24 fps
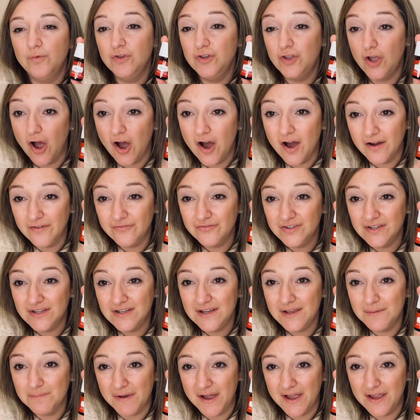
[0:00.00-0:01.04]
often
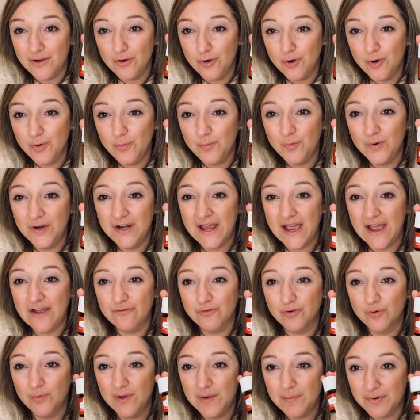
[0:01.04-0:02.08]
in my home, whenever
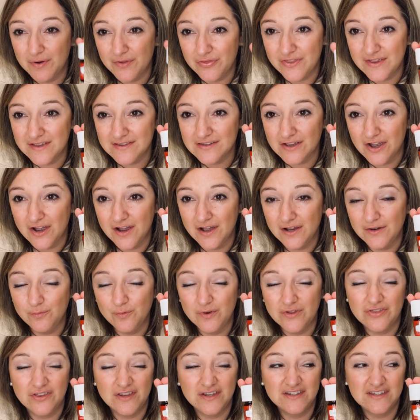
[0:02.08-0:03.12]
we put this on,
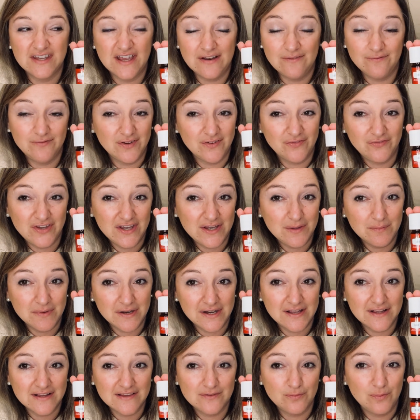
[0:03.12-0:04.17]
within 10-15
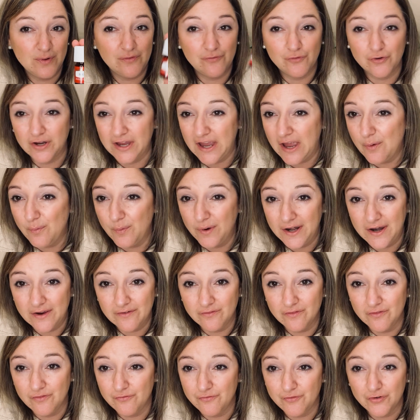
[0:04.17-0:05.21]
minutes, we forget
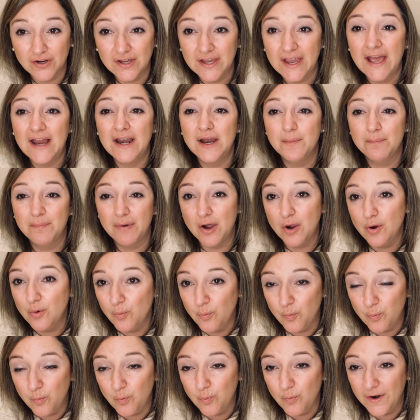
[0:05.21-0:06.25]
about
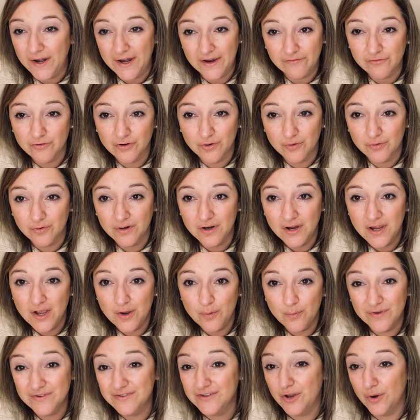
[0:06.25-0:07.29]
whatever
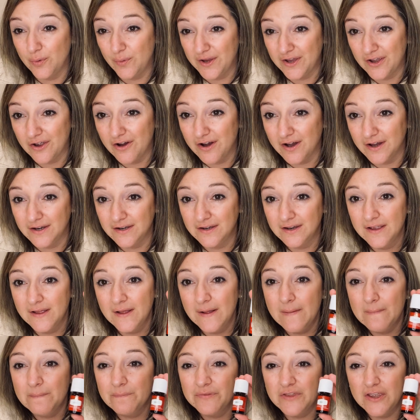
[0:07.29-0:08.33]
was going on.
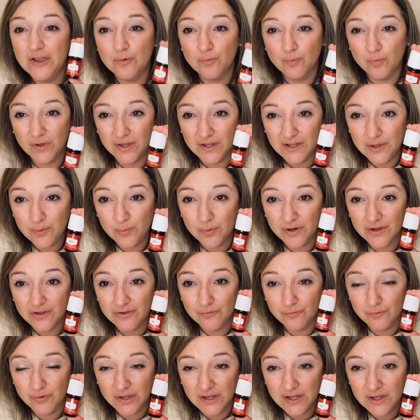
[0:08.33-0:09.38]
It really works
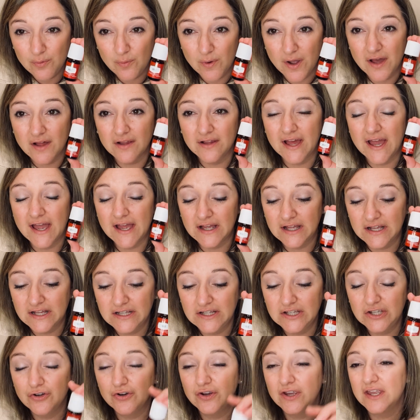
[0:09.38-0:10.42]
really well at
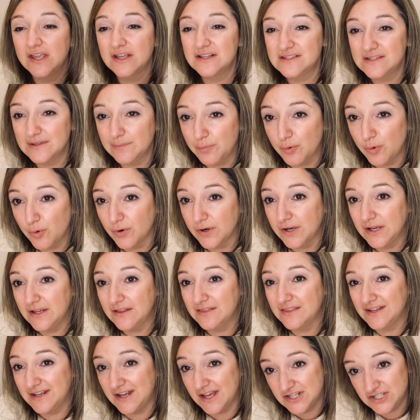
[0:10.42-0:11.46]
clearing and supporting
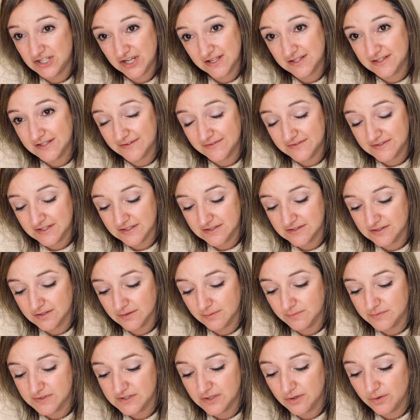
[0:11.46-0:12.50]
the digestive
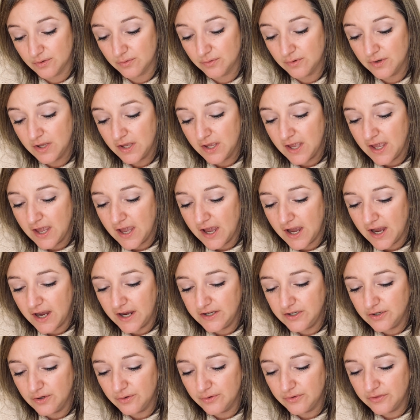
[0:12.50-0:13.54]
system. So I
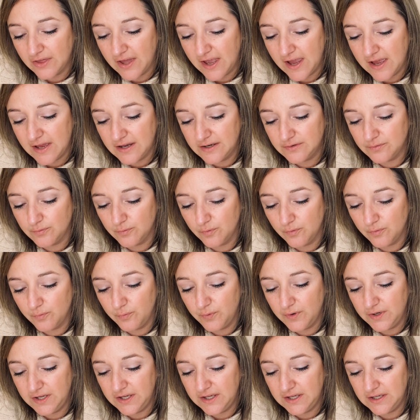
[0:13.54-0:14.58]
know that
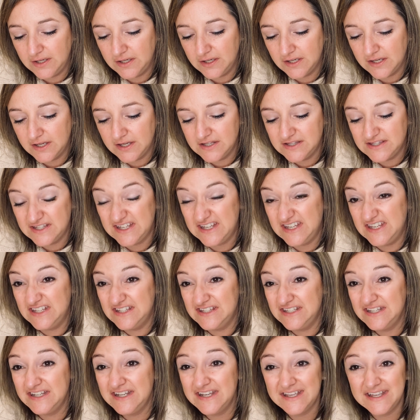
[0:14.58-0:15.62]
it's
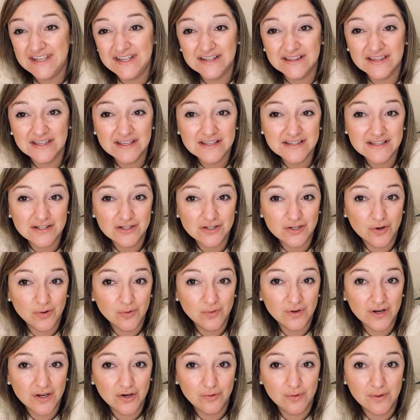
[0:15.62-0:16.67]
easy to eat things that
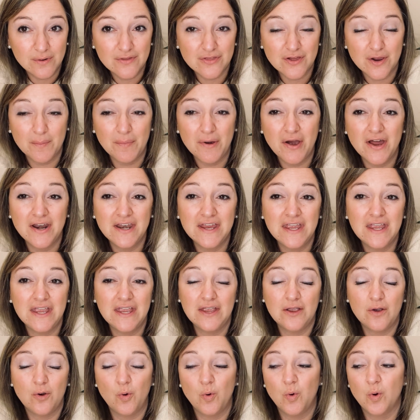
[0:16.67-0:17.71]
don't agree with our
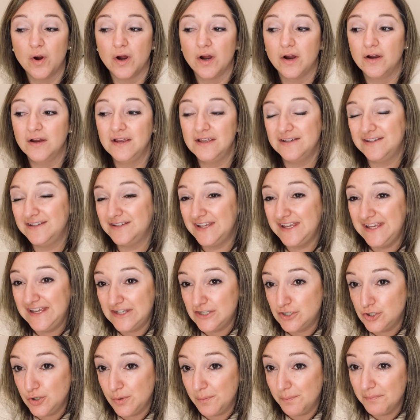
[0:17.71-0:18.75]
body or eat
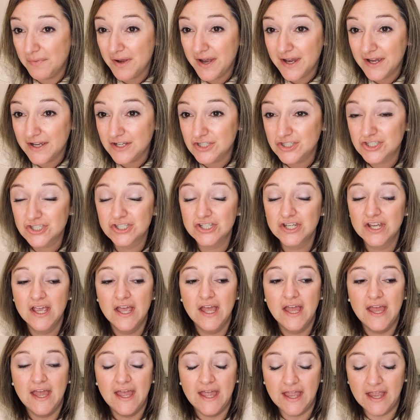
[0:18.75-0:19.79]
too much.
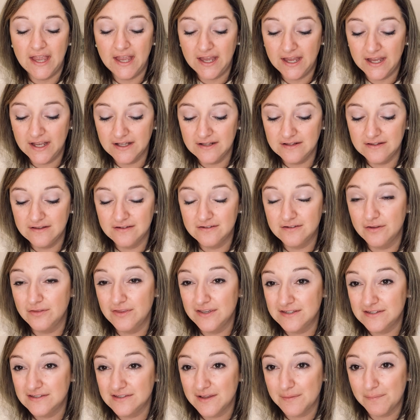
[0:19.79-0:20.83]
And so
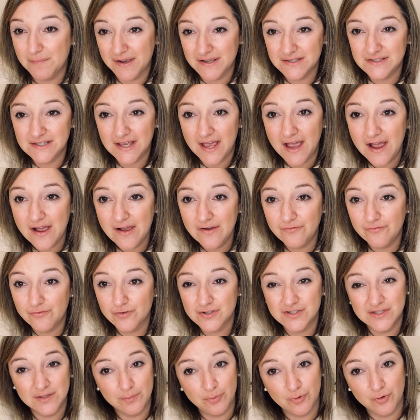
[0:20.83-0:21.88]
this is a must-have for
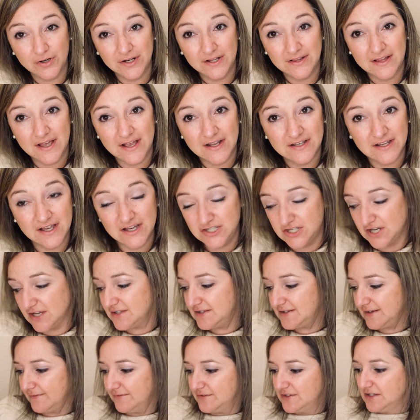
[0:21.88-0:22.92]
supporting that
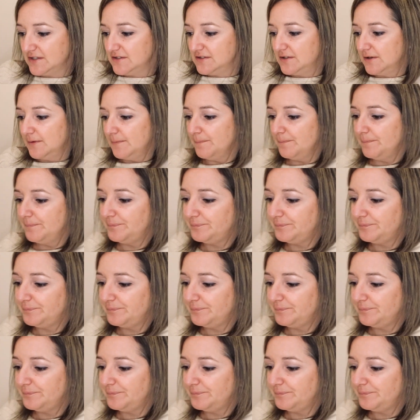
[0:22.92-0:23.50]
digestive system.